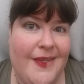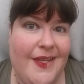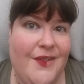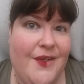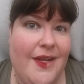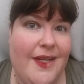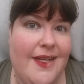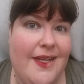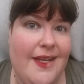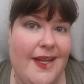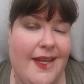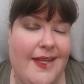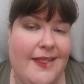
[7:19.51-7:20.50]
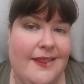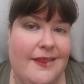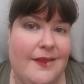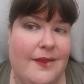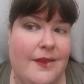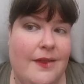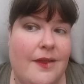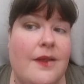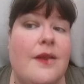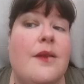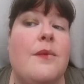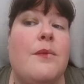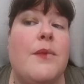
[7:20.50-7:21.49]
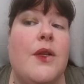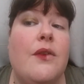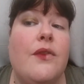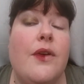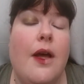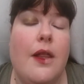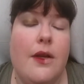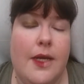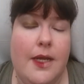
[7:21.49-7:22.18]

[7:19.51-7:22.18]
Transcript: And you got a nice, beautiful color.